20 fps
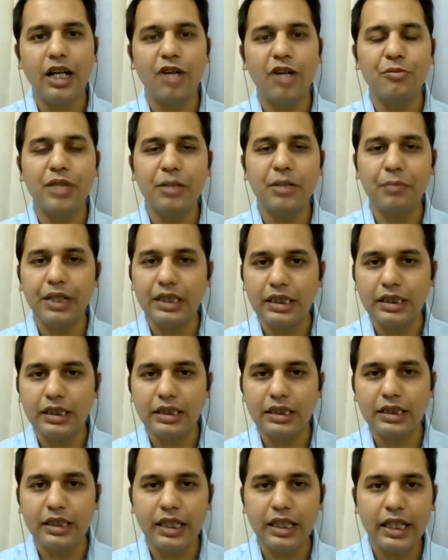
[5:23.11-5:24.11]
how many
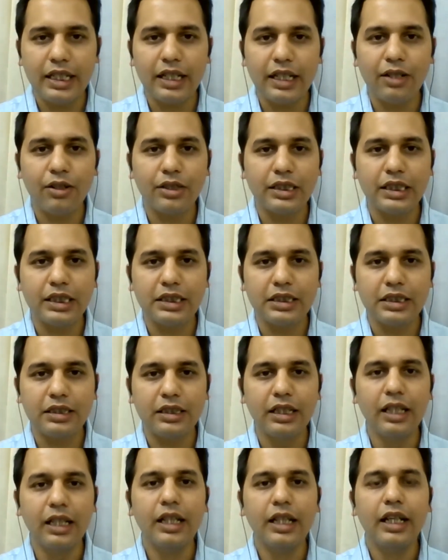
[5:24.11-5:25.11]
patients needed
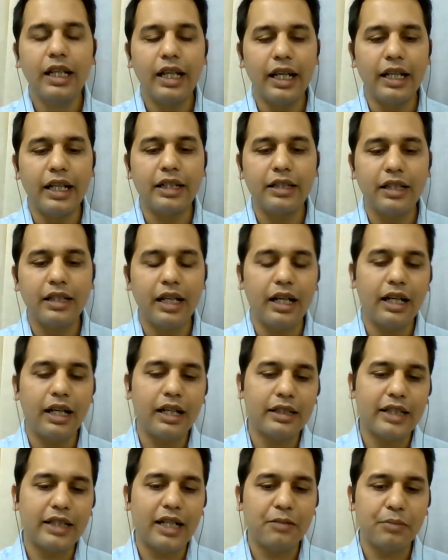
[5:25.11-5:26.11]
oxygen in
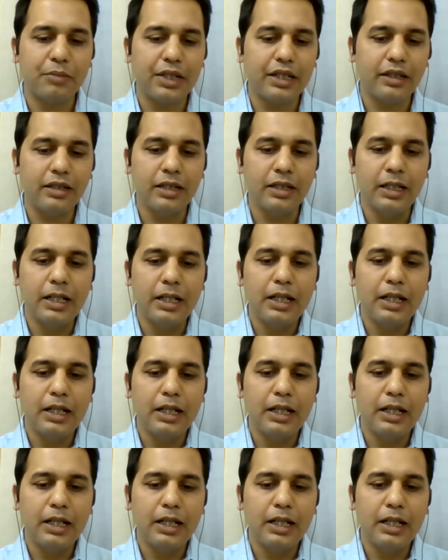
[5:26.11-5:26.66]
that period.